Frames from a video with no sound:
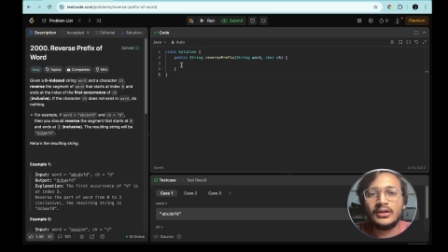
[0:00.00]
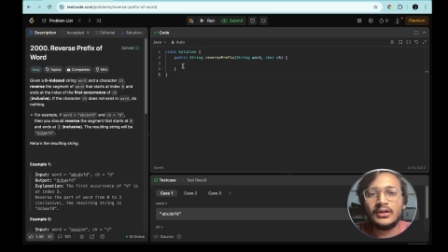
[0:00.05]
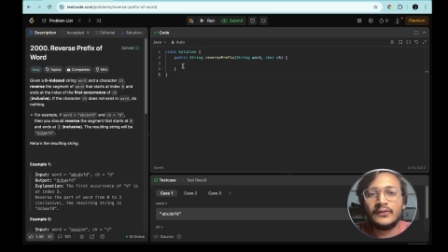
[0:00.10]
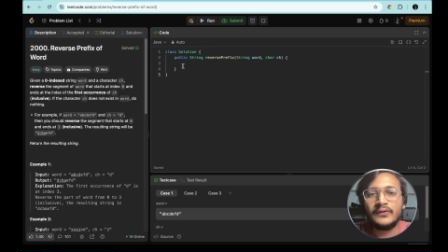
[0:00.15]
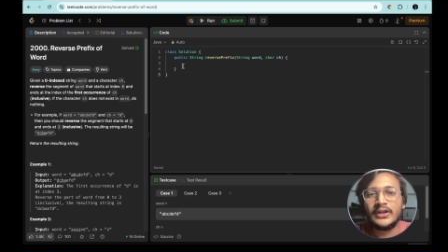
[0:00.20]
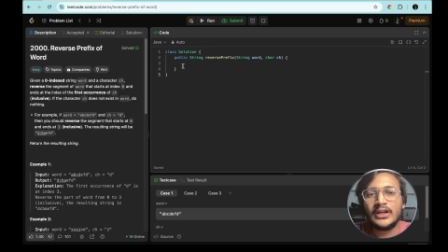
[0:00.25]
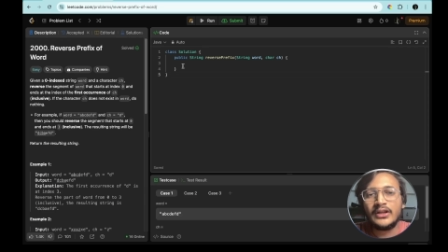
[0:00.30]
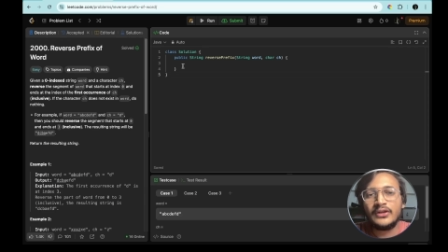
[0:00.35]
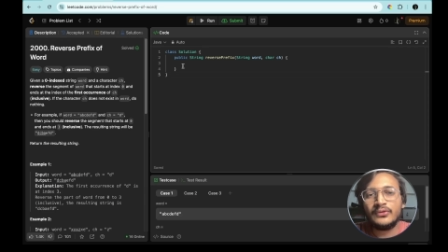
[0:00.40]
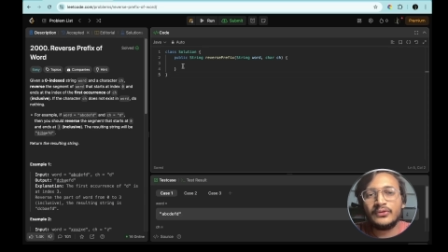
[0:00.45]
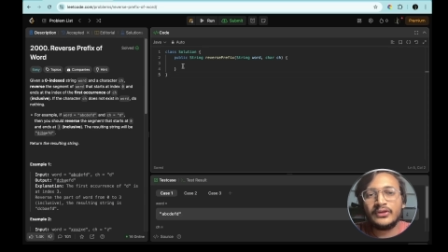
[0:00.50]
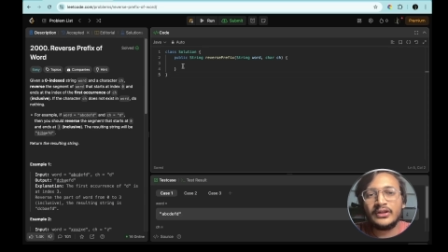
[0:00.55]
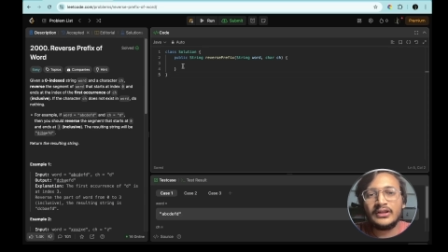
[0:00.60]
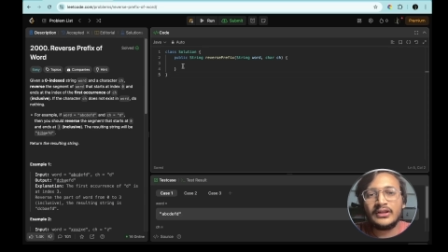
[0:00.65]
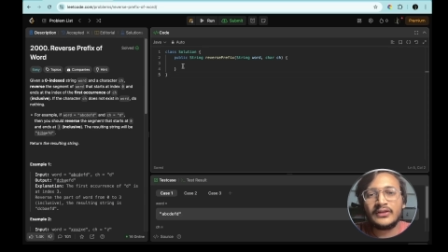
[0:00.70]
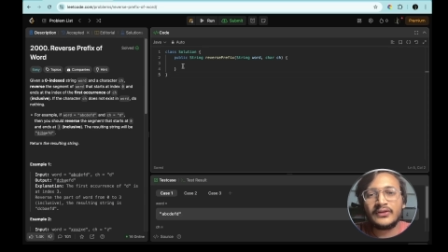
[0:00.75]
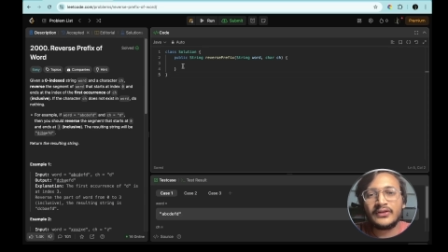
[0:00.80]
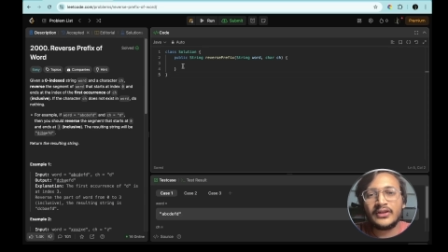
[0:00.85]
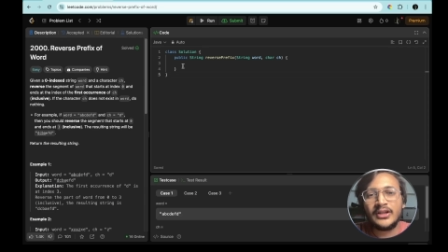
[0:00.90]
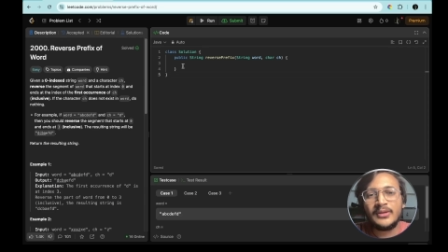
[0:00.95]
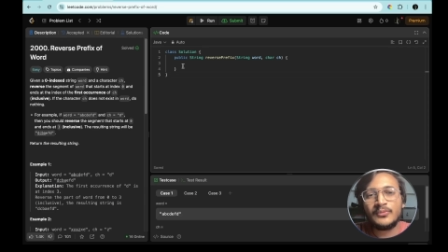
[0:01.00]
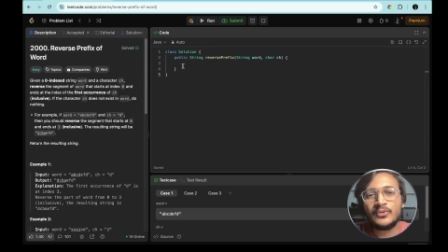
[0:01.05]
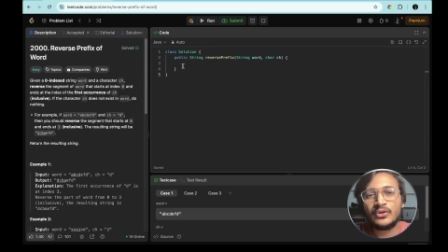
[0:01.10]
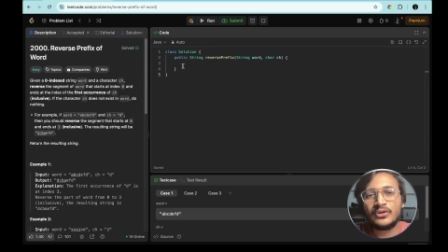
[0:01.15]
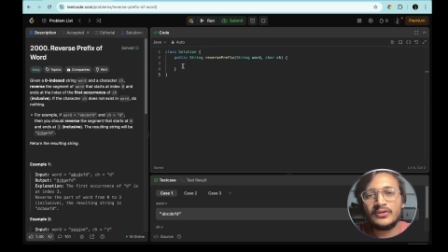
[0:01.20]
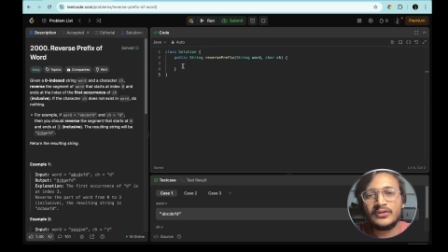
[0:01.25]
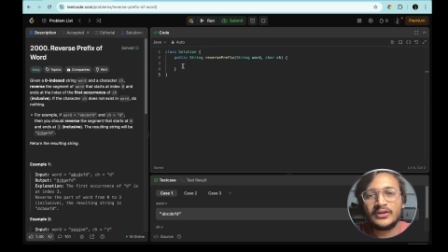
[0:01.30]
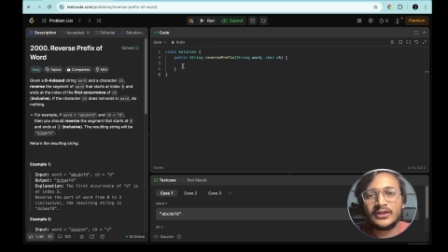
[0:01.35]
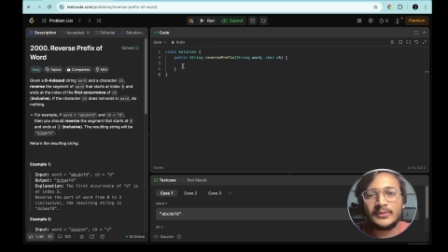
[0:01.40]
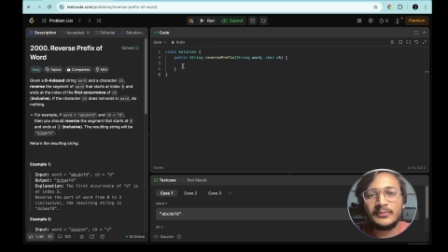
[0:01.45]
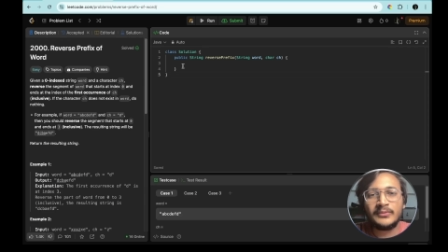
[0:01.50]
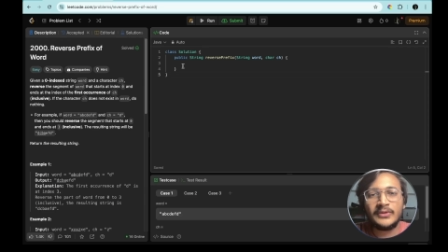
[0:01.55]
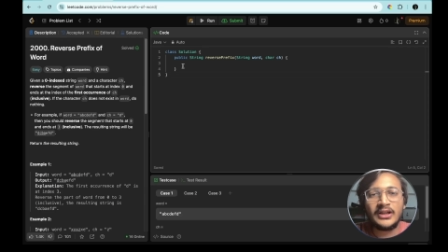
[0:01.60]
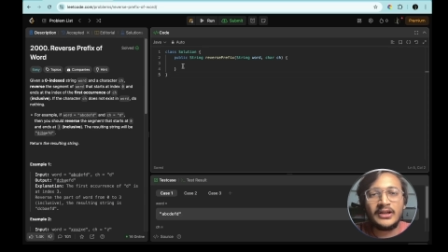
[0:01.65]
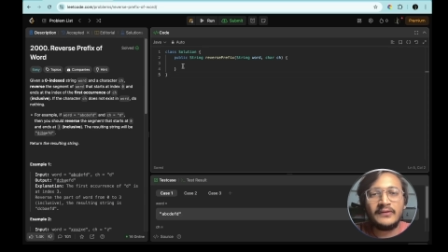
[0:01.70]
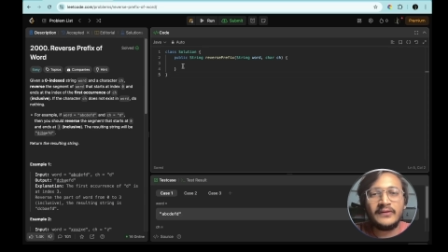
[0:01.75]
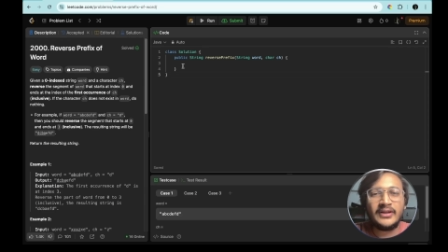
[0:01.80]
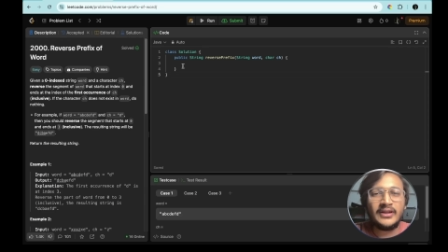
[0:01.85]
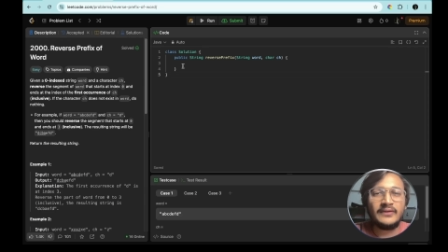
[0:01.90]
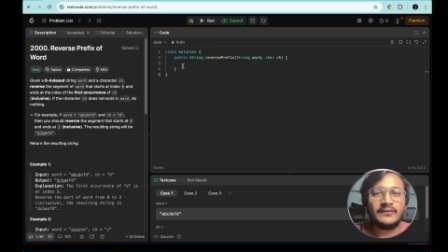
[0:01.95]
We are using the same concept that
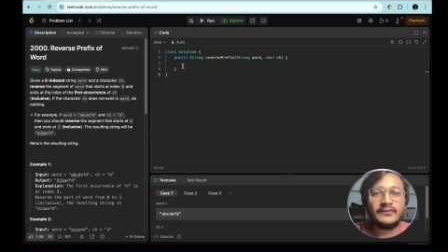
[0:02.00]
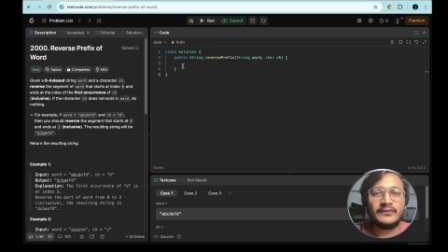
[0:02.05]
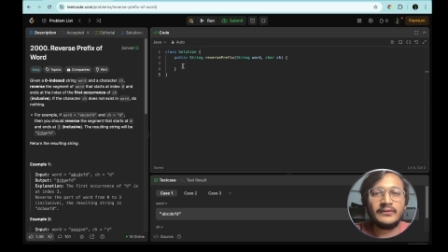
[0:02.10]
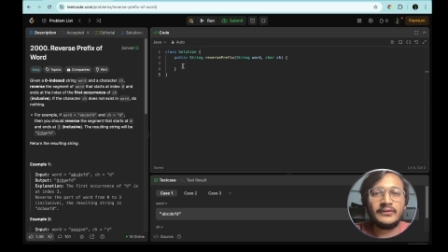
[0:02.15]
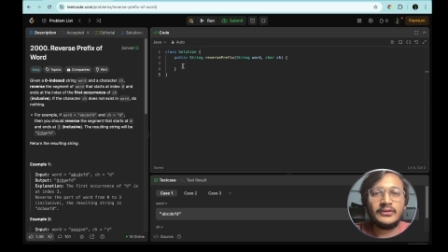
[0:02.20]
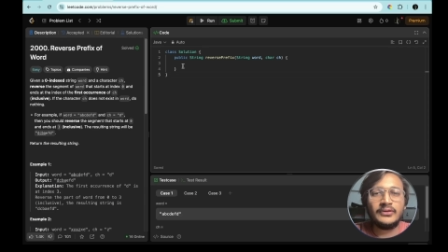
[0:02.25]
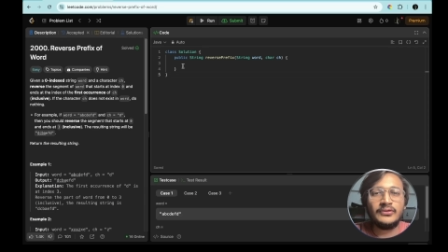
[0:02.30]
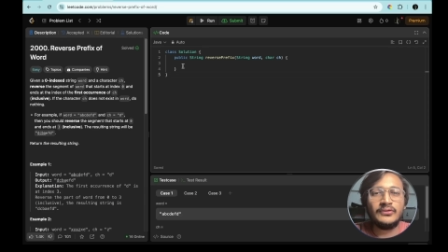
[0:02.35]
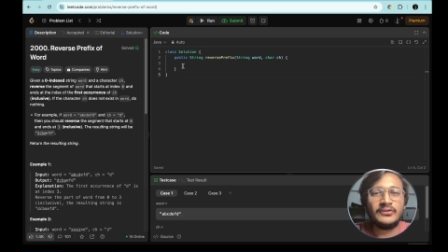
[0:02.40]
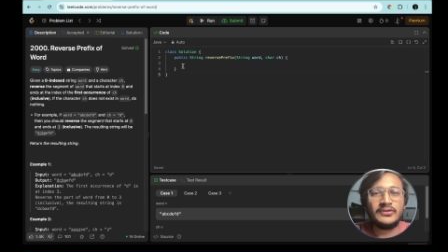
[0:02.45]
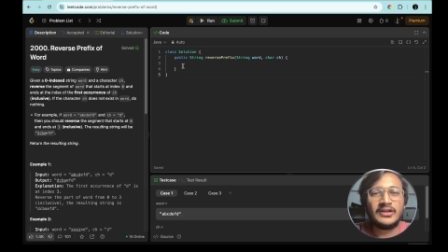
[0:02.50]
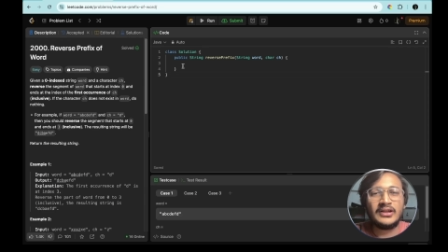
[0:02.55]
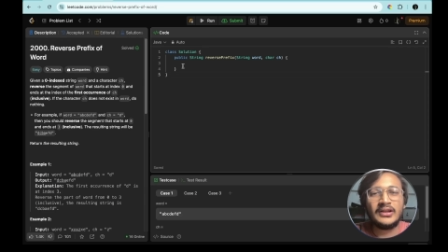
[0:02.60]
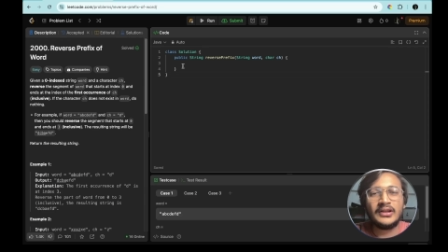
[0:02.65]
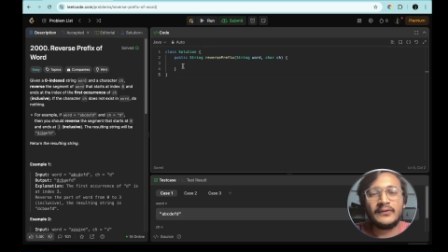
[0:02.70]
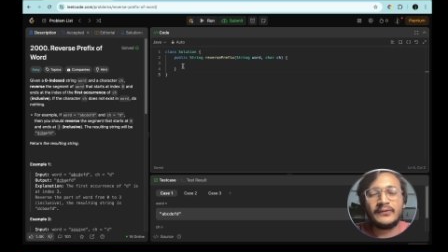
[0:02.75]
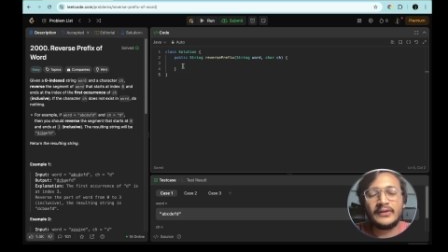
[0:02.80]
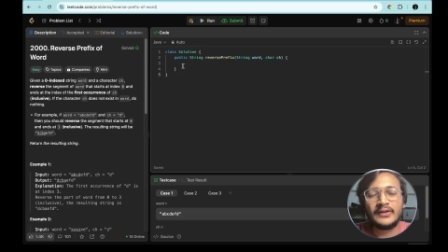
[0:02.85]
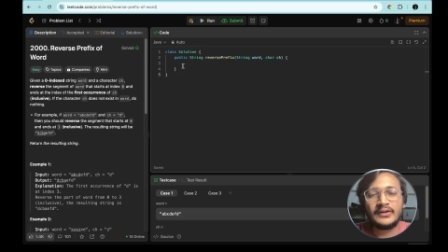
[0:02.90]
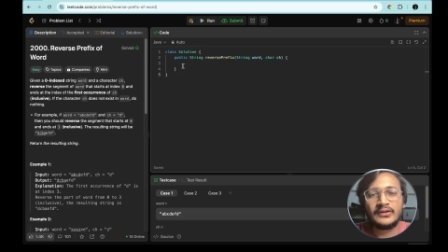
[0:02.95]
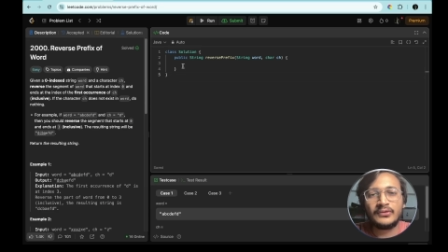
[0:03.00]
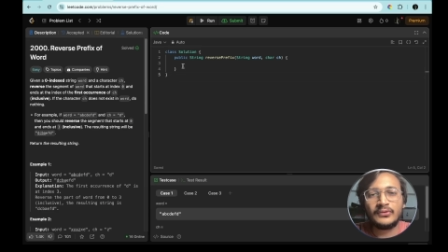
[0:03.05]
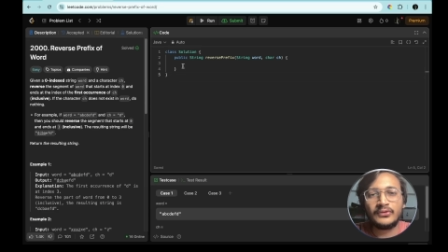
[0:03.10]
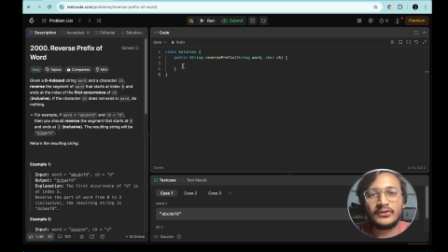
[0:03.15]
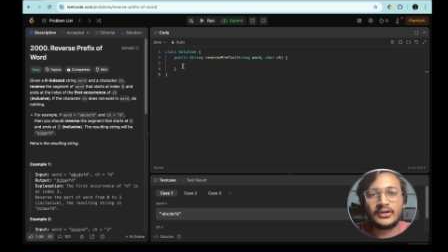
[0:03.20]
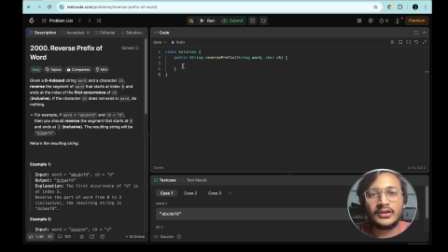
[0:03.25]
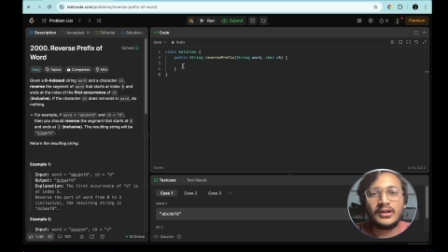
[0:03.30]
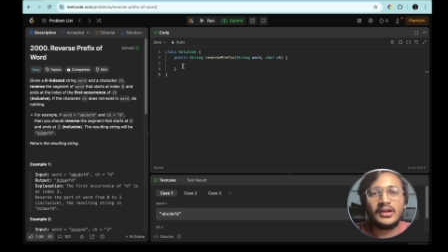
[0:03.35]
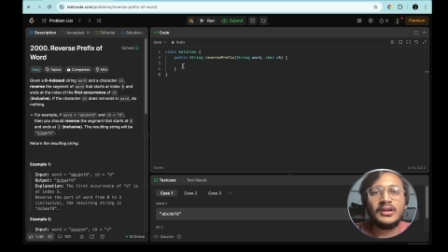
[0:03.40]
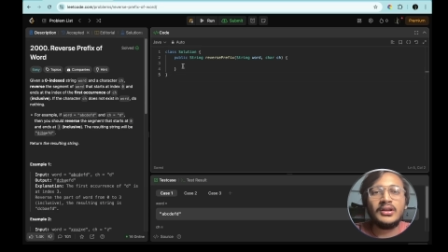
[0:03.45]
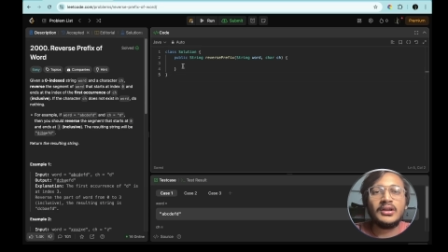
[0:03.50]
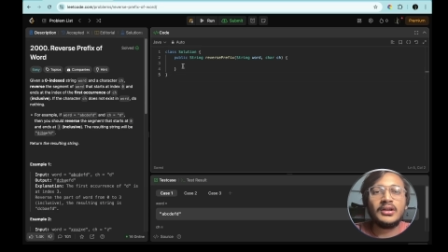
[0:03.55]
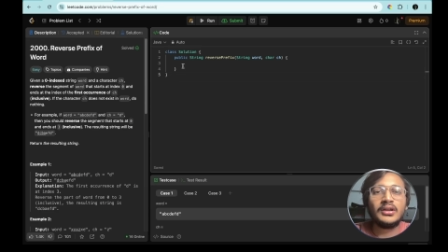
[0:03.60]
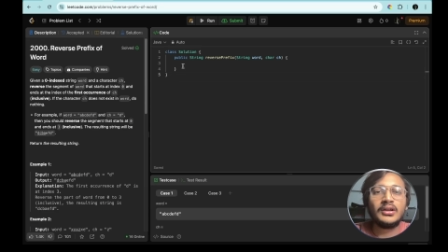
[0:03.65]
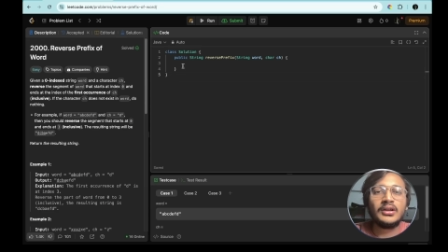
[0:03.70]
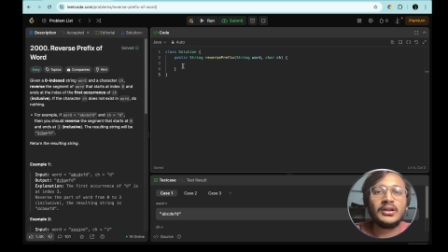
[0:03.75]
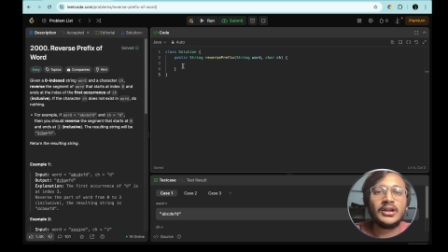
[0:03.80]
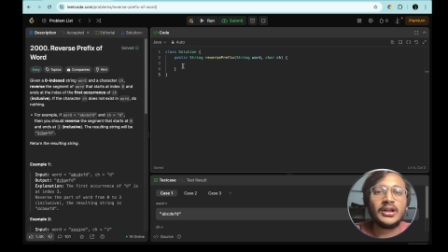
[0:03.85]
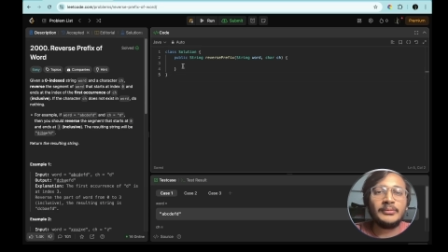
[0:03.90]
we have used in the first question in the